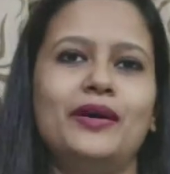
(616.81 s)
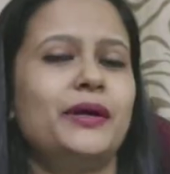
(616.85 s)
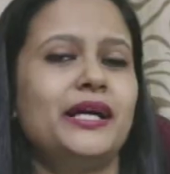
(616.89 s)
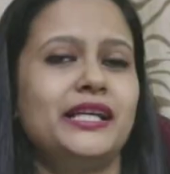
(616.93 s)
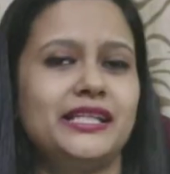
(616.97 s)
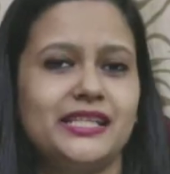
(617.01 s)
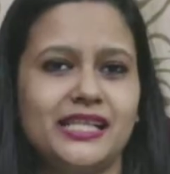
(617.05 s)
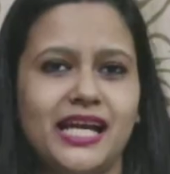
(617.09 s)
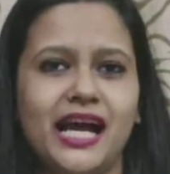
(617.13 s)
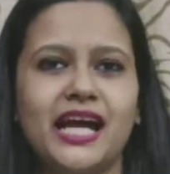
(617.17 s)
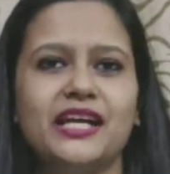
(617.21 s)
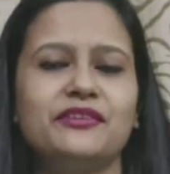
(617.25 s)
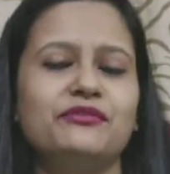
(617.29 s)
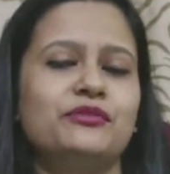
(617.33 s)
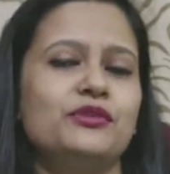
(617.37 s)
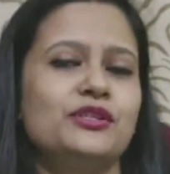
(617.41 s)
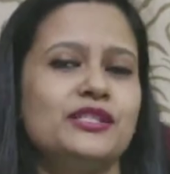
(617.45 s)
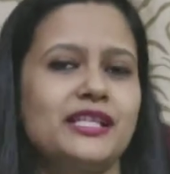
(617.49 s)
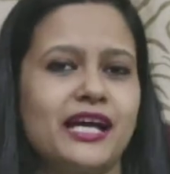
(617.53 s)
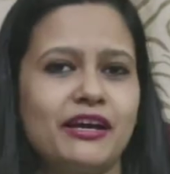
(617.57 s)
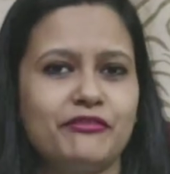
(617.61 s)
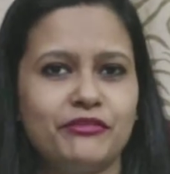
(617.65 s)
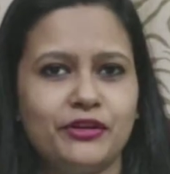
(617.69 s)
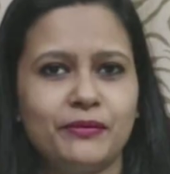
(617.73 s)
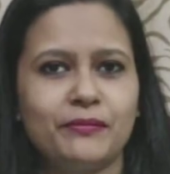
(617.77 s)
But yeah, I
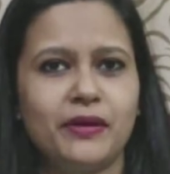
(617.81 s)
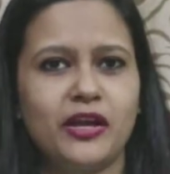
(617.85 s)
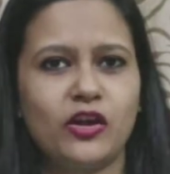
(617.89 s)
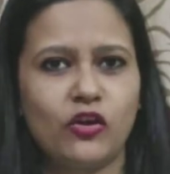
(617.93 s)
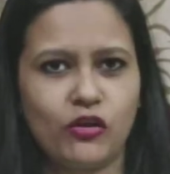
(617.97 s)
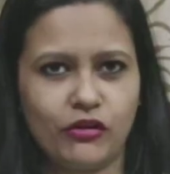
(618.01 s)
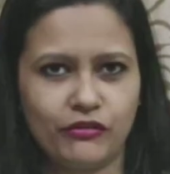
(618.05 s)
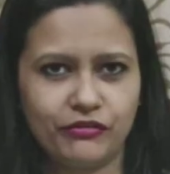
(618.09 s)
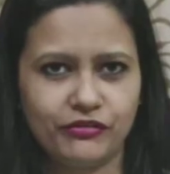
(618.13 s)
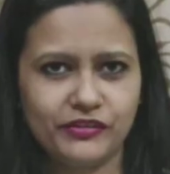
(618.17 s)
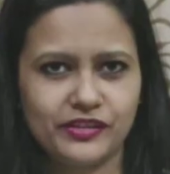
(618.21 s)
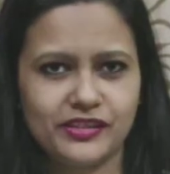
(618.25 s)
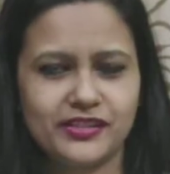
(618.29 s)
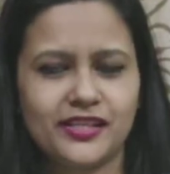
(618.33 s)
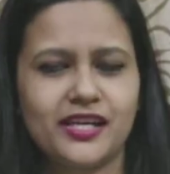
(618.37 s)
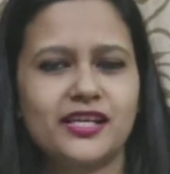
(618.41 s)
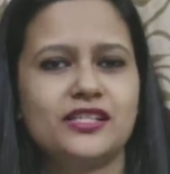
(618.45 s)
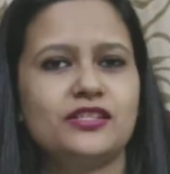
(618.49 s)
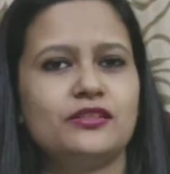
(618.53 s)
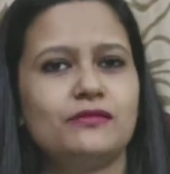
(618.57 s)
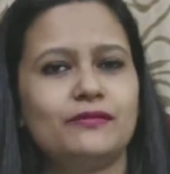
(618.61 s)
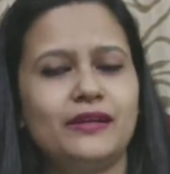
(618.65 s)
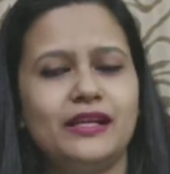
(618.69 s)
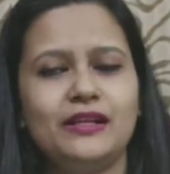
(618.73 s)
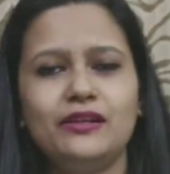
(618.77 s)
was having my office
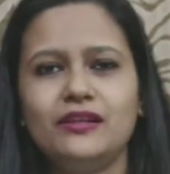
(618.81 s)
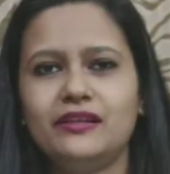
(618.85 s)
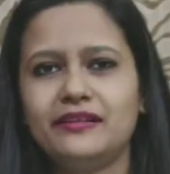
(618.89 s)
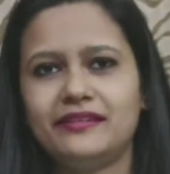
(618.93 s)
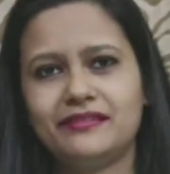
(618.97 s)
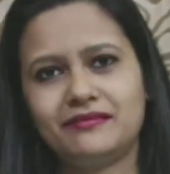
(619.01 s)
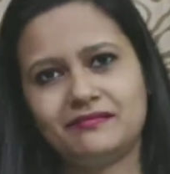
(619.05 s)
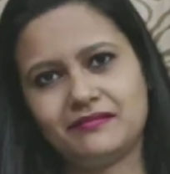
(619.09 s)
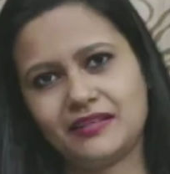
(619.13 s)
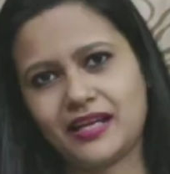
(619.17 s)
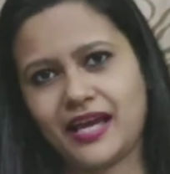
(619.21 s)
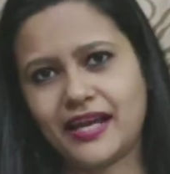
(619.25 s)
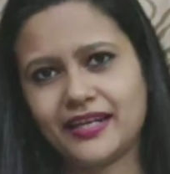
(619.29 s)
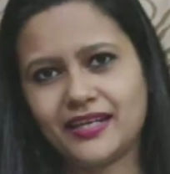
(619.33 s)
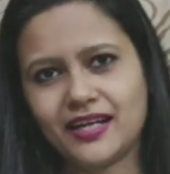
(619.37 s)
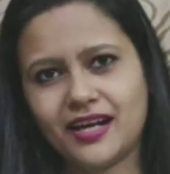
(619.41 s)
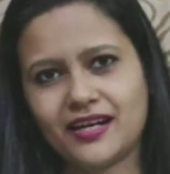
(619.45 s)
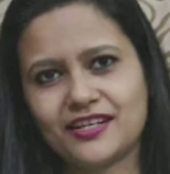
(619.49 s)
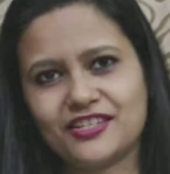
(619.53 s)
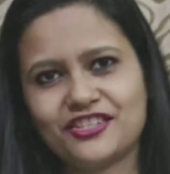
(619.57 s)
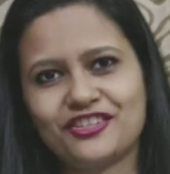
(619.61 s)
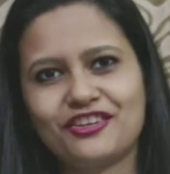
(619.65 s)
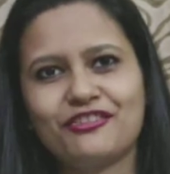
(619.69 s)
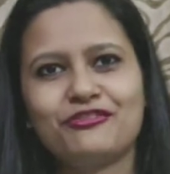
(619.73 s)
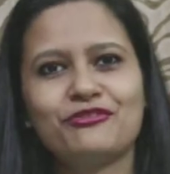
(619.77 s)
as well, 9
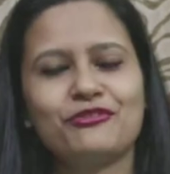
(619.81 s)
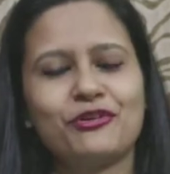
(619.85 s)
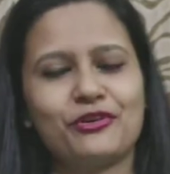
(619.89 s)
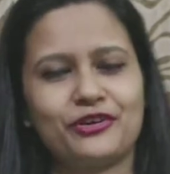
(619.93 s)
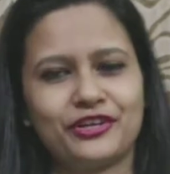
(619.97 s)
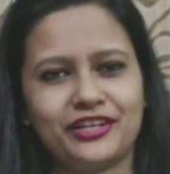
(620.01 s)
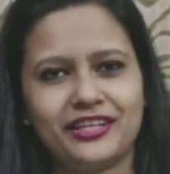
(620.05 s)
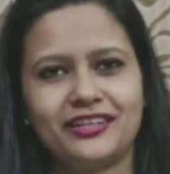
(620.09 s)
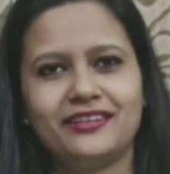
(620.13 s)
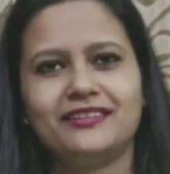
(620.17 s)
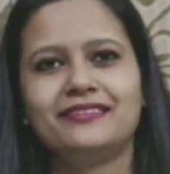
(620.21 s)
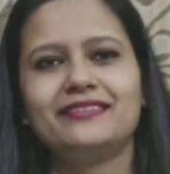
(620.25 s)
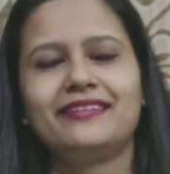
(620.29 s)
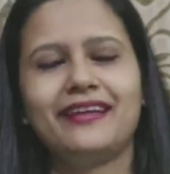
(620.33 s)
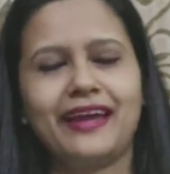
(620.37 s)
hours of working.